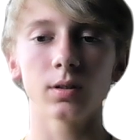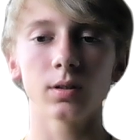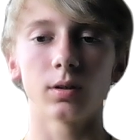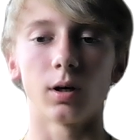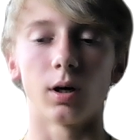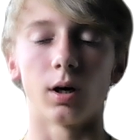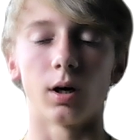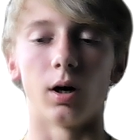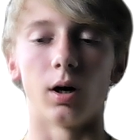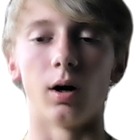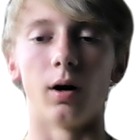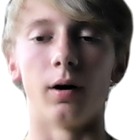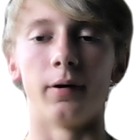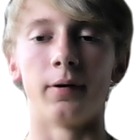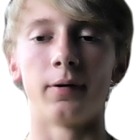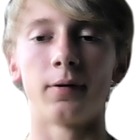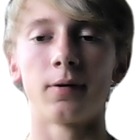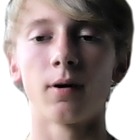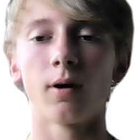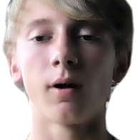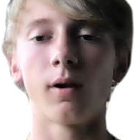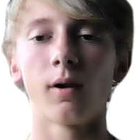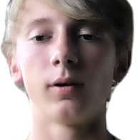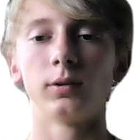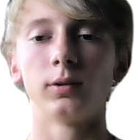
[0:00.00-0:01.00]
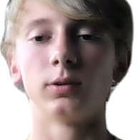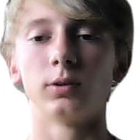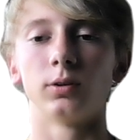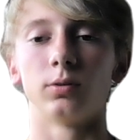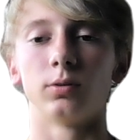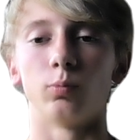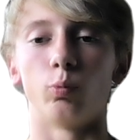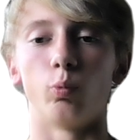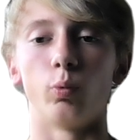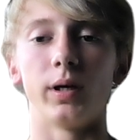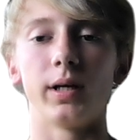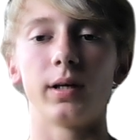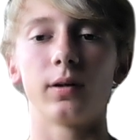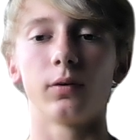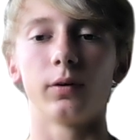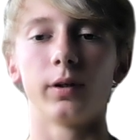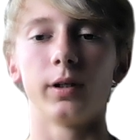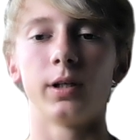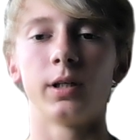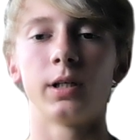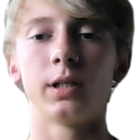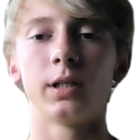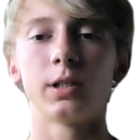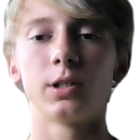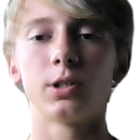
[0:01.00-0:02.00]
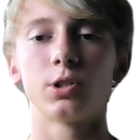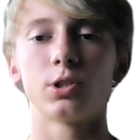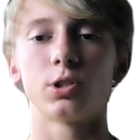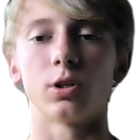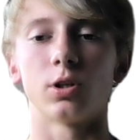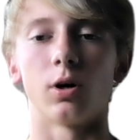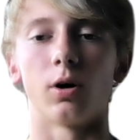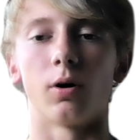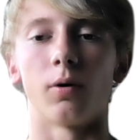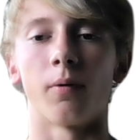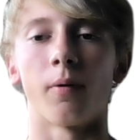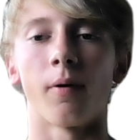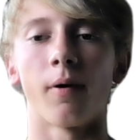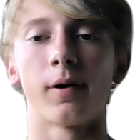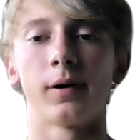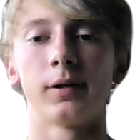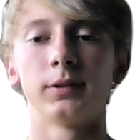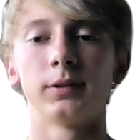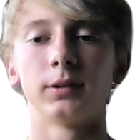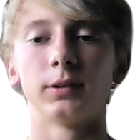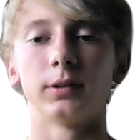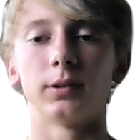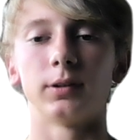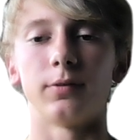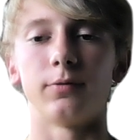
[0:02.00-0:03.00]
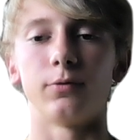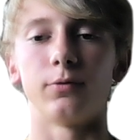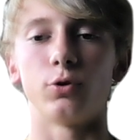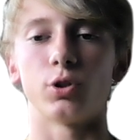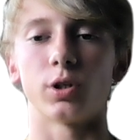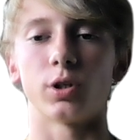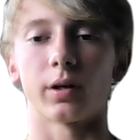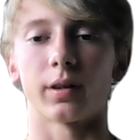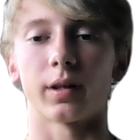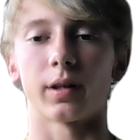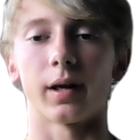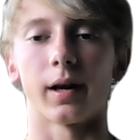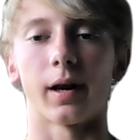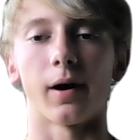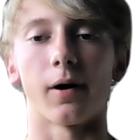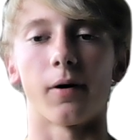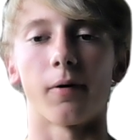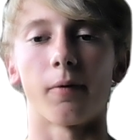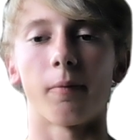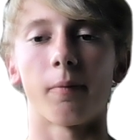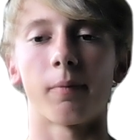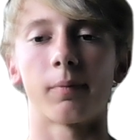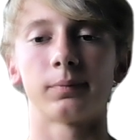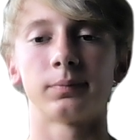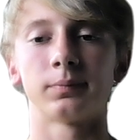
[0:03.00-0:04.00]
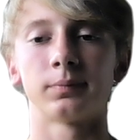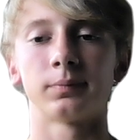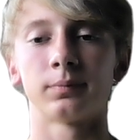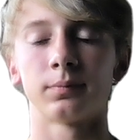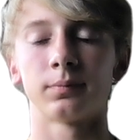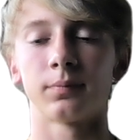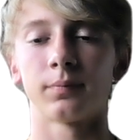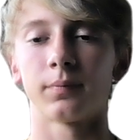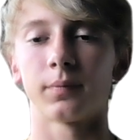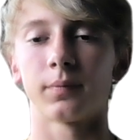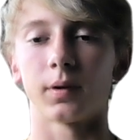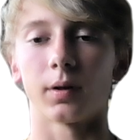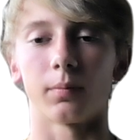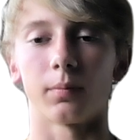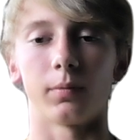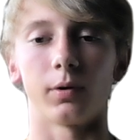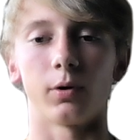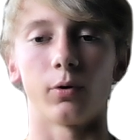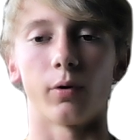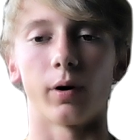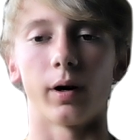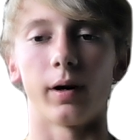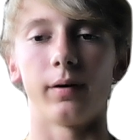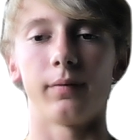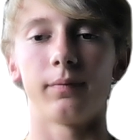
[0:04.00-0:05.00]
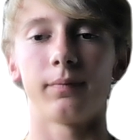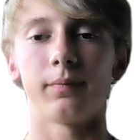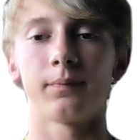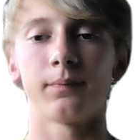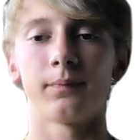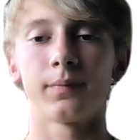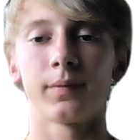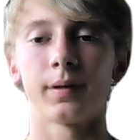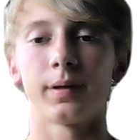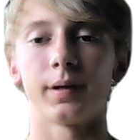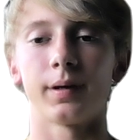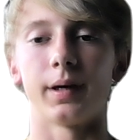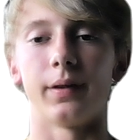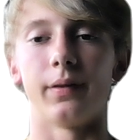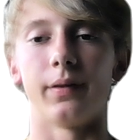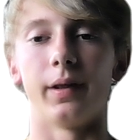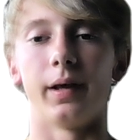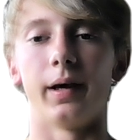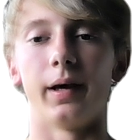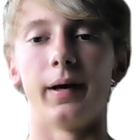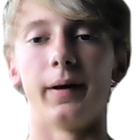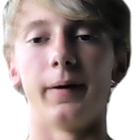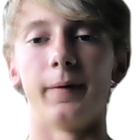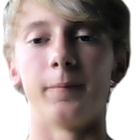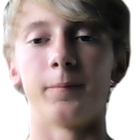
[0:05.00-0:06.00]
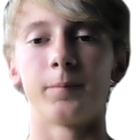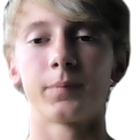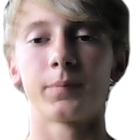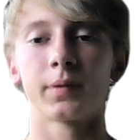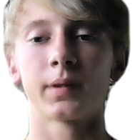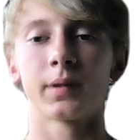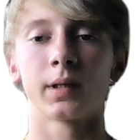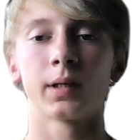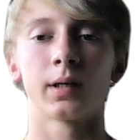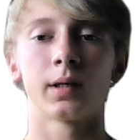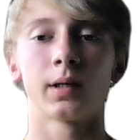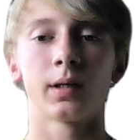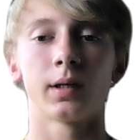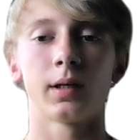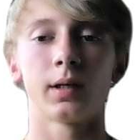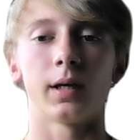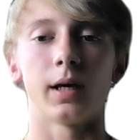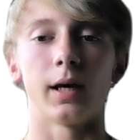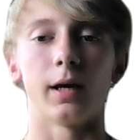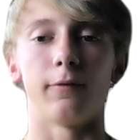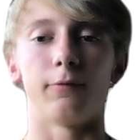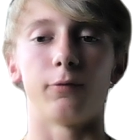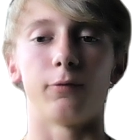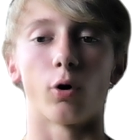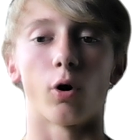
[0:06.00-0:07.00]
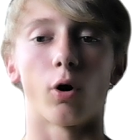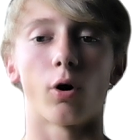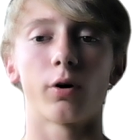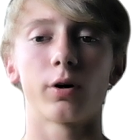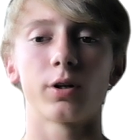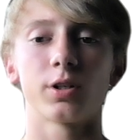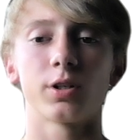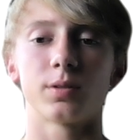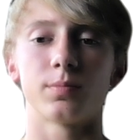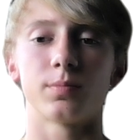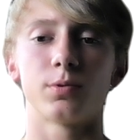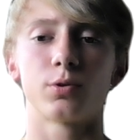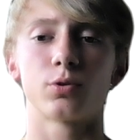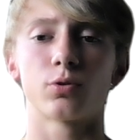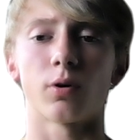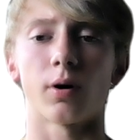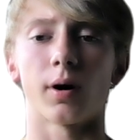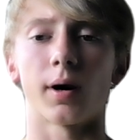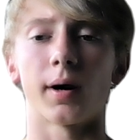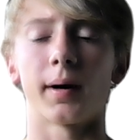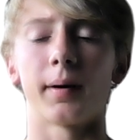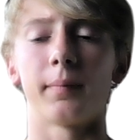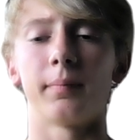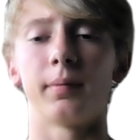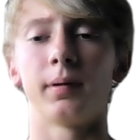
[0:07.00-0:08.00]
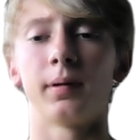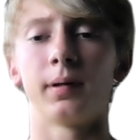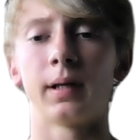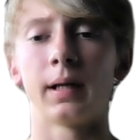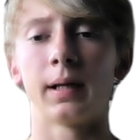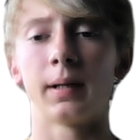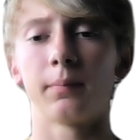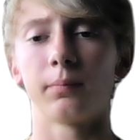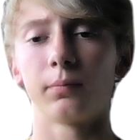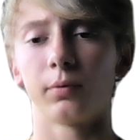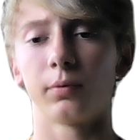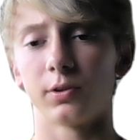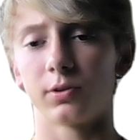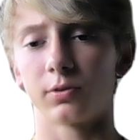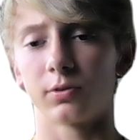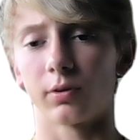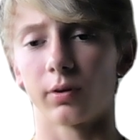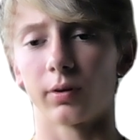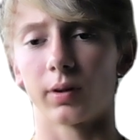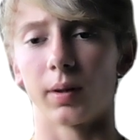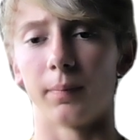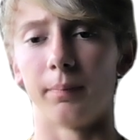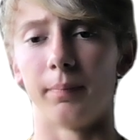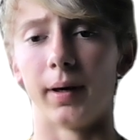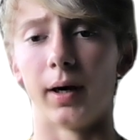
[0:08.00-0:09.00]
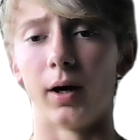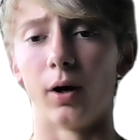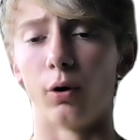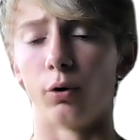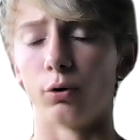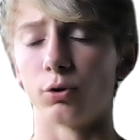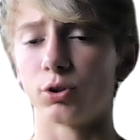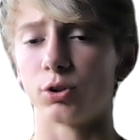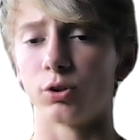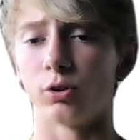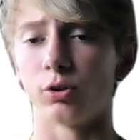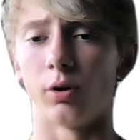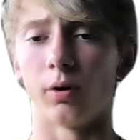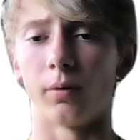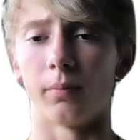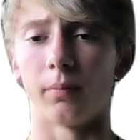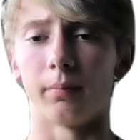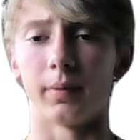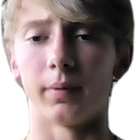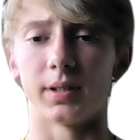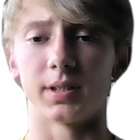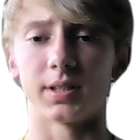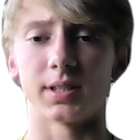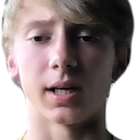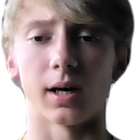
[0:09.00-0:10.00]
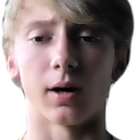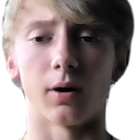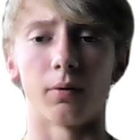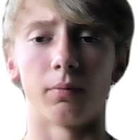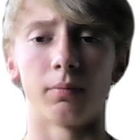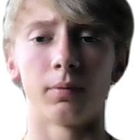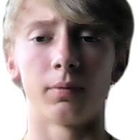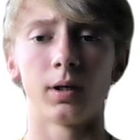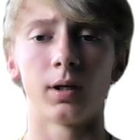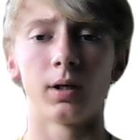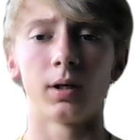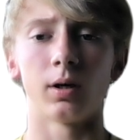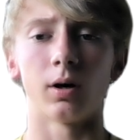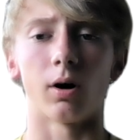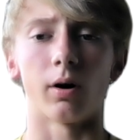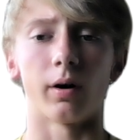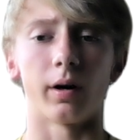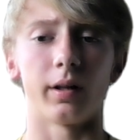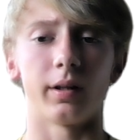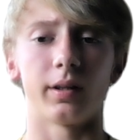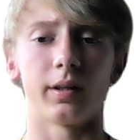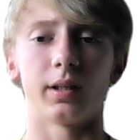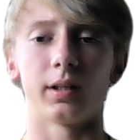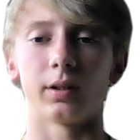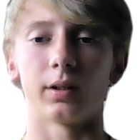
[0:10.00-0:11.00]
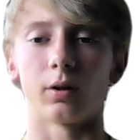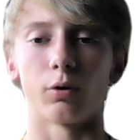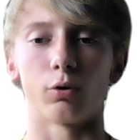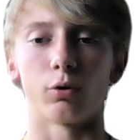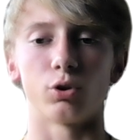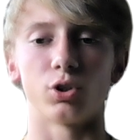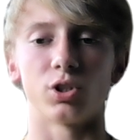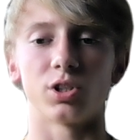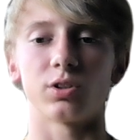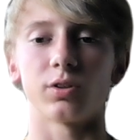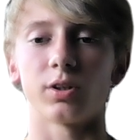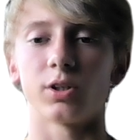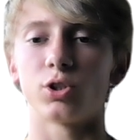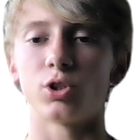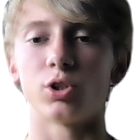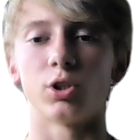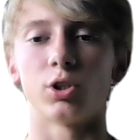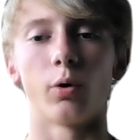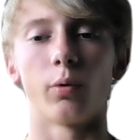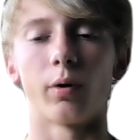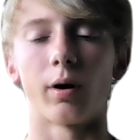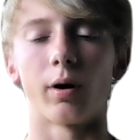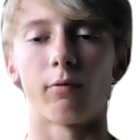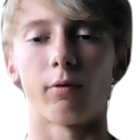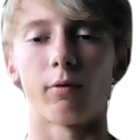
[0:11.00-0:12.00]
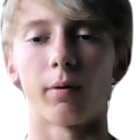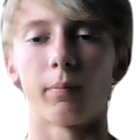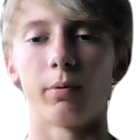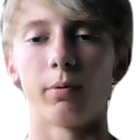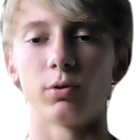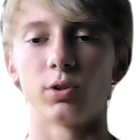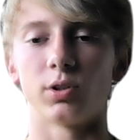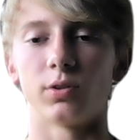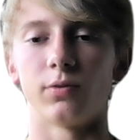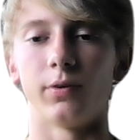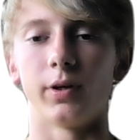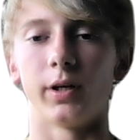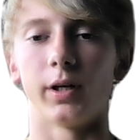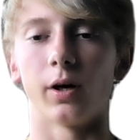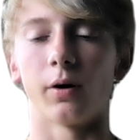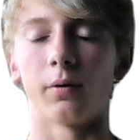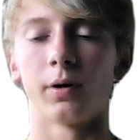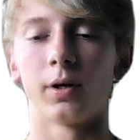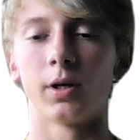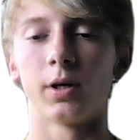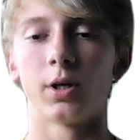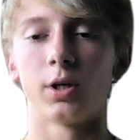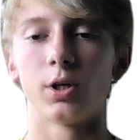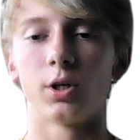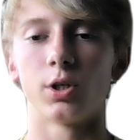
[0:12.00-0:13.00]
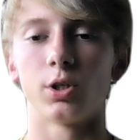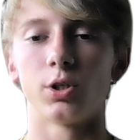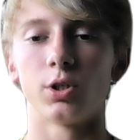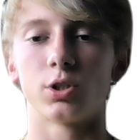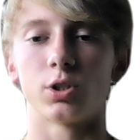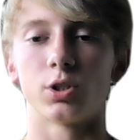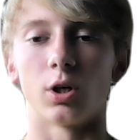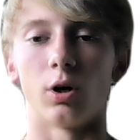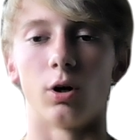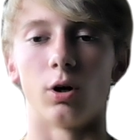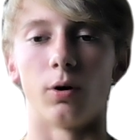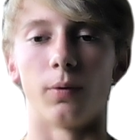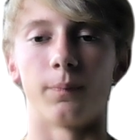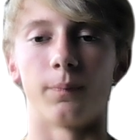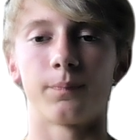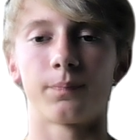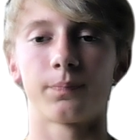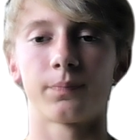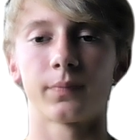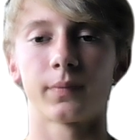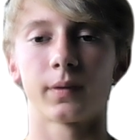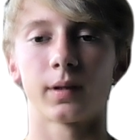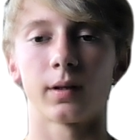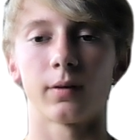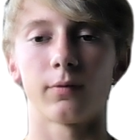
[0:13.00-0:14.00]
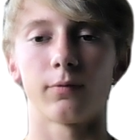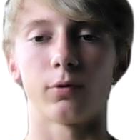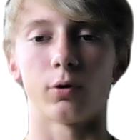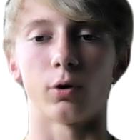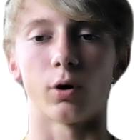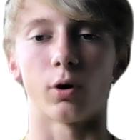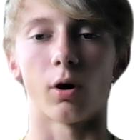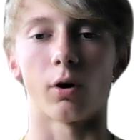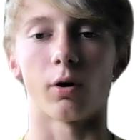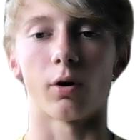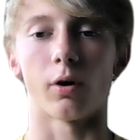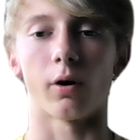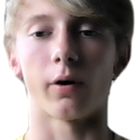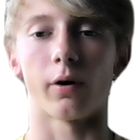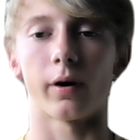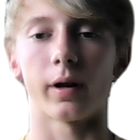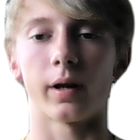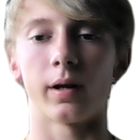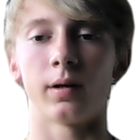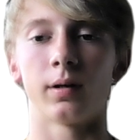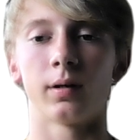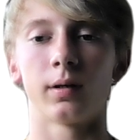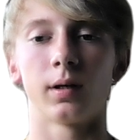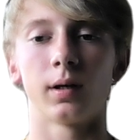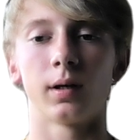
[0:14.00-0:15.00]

uh, weekly. So if you check that out, that'll be great. And then if you're already subscribed, please click the bell so you don't miss out on anything that will just let you know whenever I post a video. So if you're not already